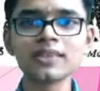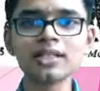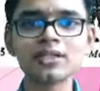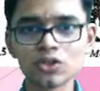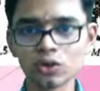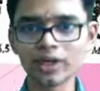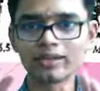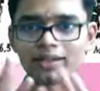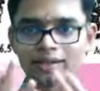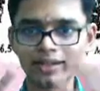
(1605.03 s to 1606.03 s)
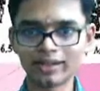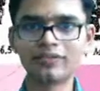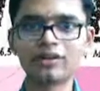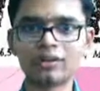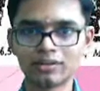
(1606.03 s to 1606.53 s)
So
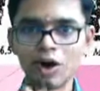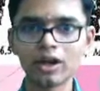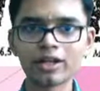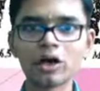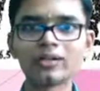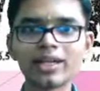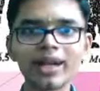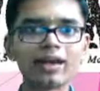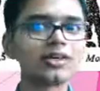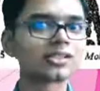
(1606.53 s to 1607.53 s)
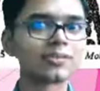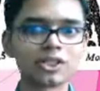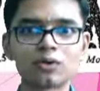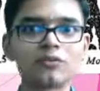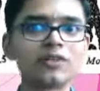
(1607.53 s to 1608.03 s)
all in all, the land was
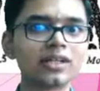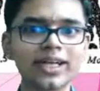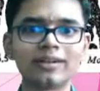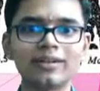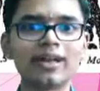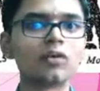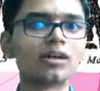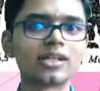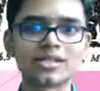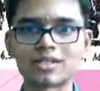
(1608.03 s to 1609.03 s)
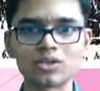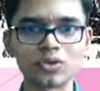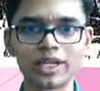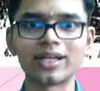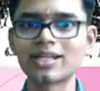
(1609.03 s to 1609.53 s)
much more fertile than what is it
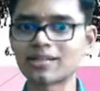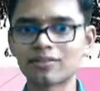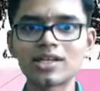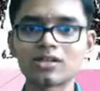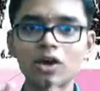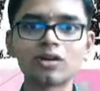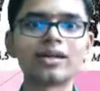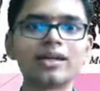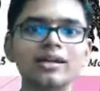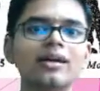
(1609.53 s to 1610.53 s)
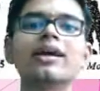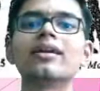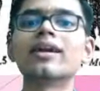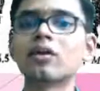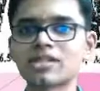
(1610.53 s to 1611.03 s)
today. It was not
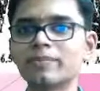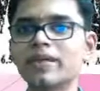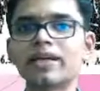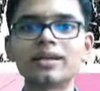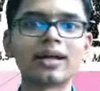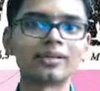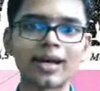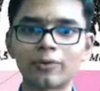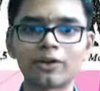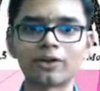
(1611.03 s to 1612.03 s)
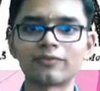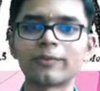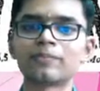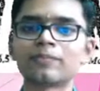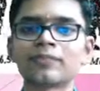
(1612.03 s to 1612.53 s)
arid or semi-arid at that point of
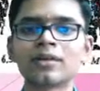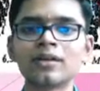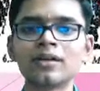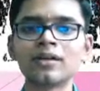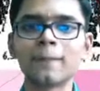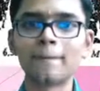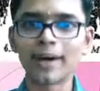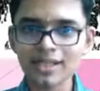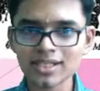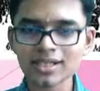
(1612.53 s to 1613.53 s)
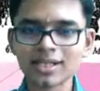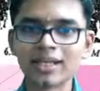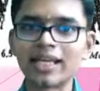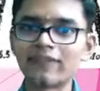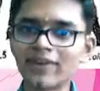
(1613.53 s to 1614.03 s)
time. But
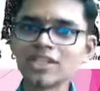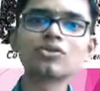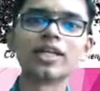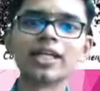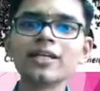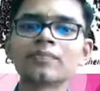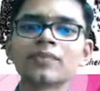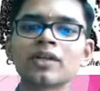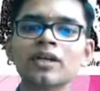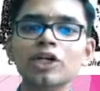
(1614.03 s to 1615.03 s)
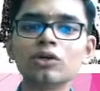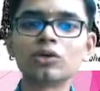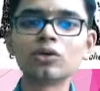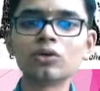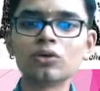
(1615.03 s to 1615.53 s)
eventually, due
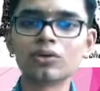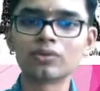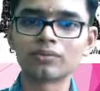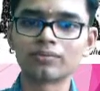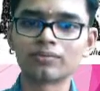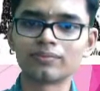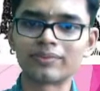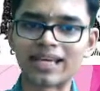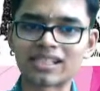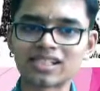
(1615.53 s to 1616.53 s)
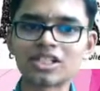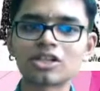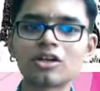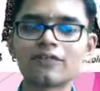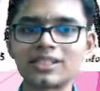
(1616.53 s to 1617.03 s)
to the
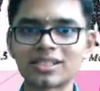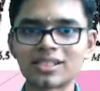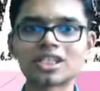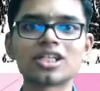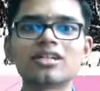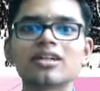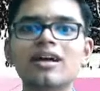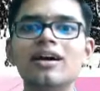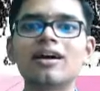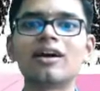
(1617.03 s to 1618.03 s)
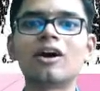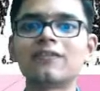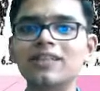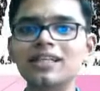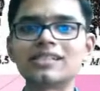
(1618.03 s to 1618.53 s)
extension of destruction
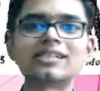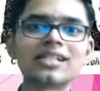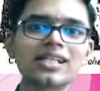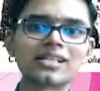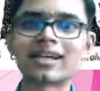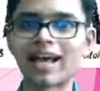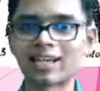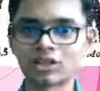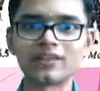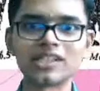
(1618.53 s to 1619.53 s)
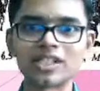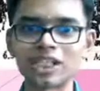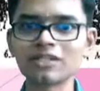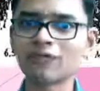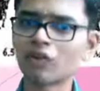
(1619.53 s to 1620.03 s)
of these trees and natural
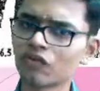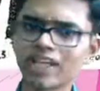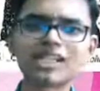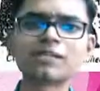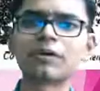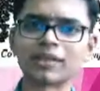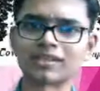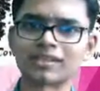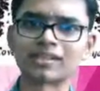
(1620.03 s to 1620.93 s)
vegetation for various purposes,